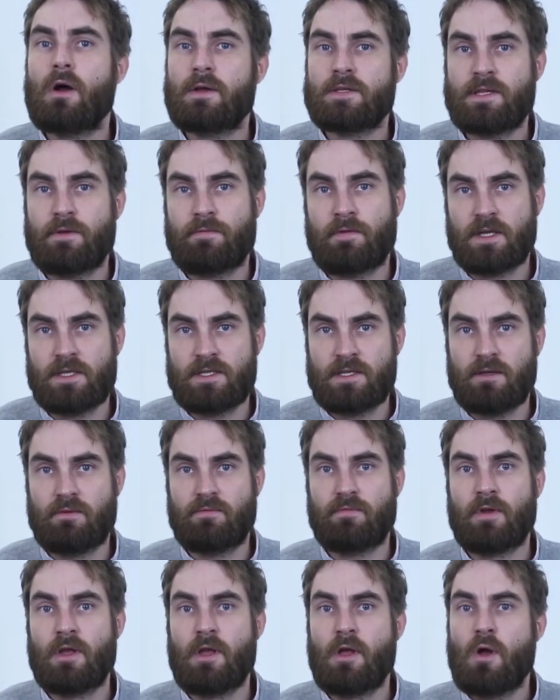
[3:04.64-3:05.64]
cost
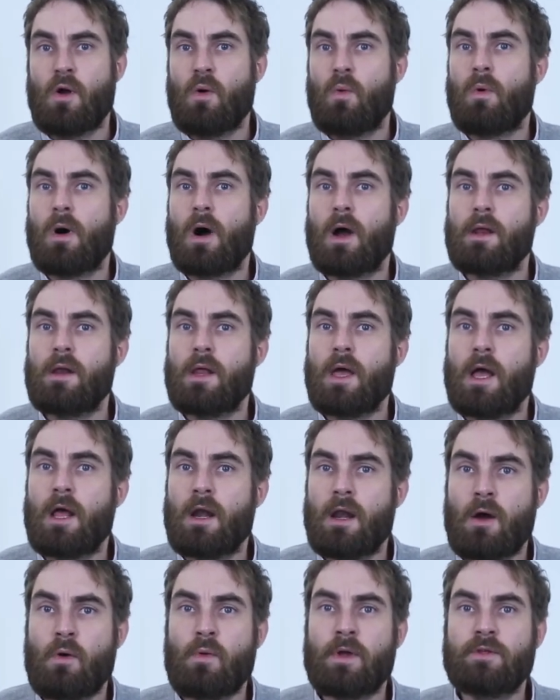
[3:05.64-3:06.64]
effective, while
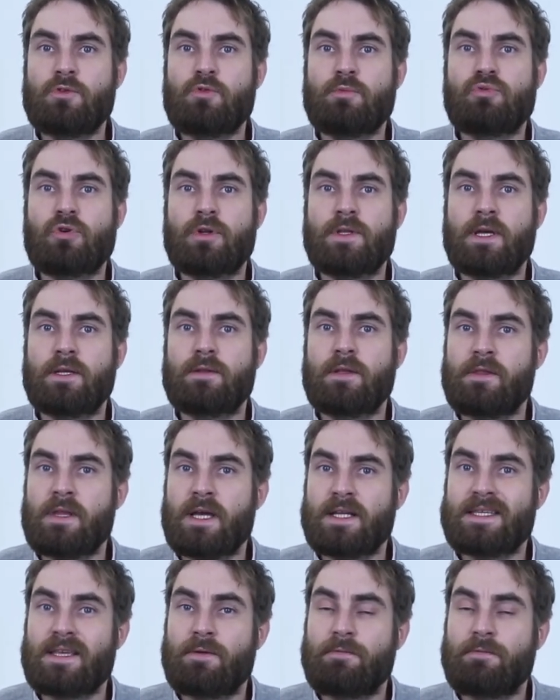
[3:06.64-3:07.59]
allowing to predict an ad's